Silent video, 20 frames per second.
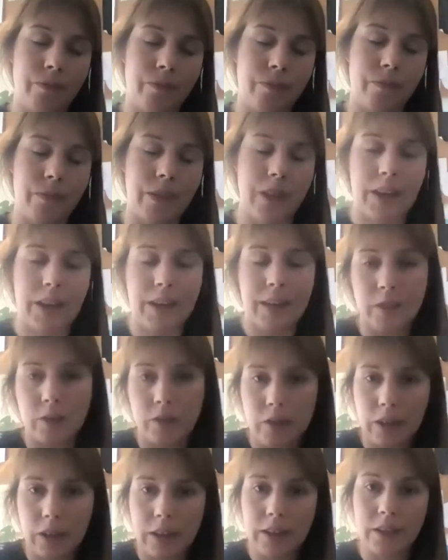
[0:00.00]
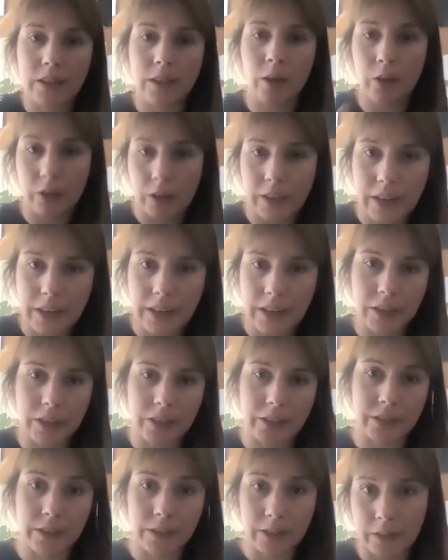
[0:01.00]
histories,
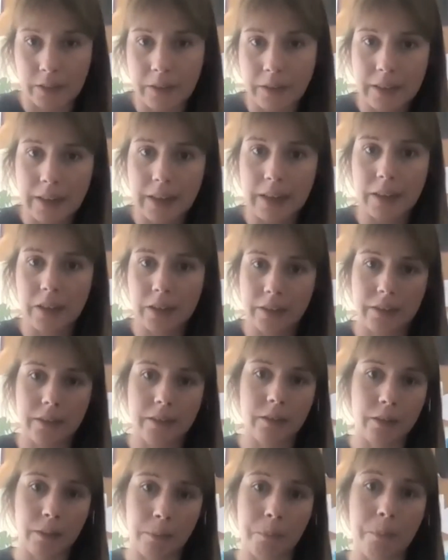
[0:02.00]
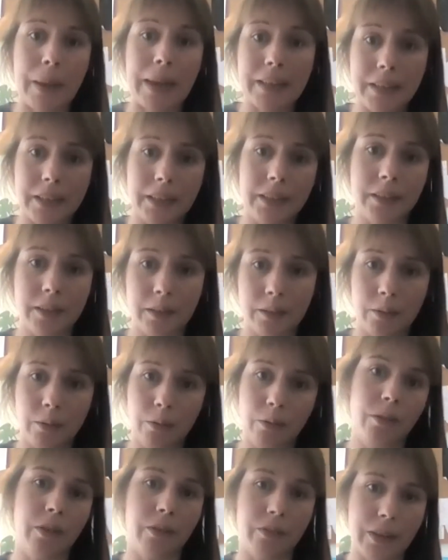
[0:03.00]
connotations, associations are embedded in
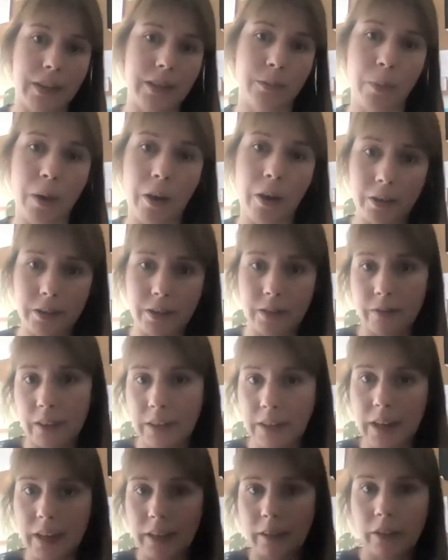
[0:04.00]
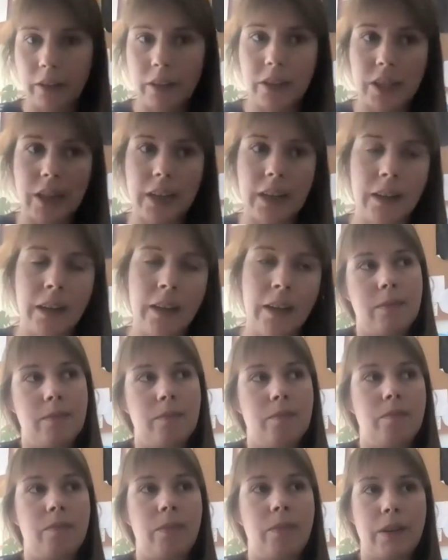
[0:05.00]
all of these parts of technology.
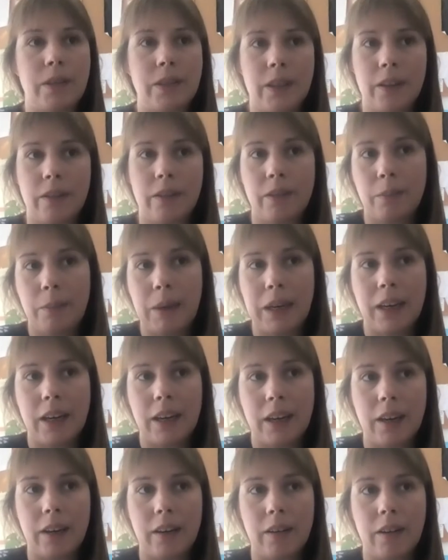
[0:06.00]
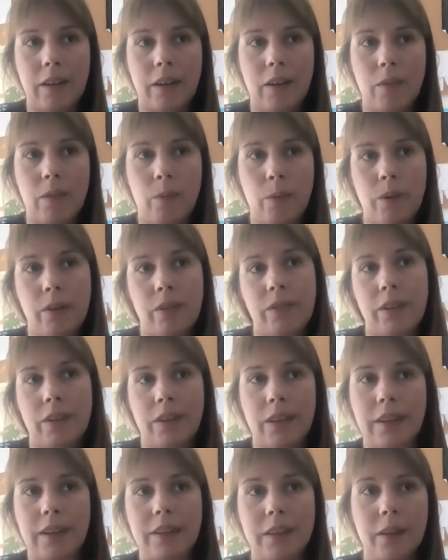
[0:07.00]
So for me, one of the
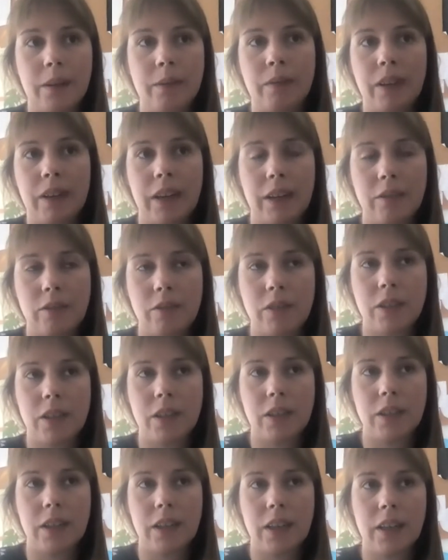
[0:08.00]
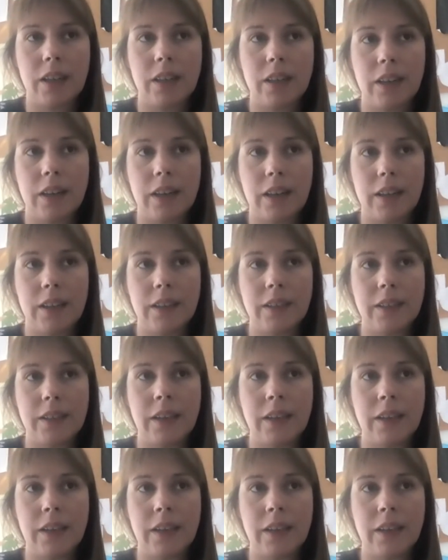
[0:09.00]
things that I'm really interested in is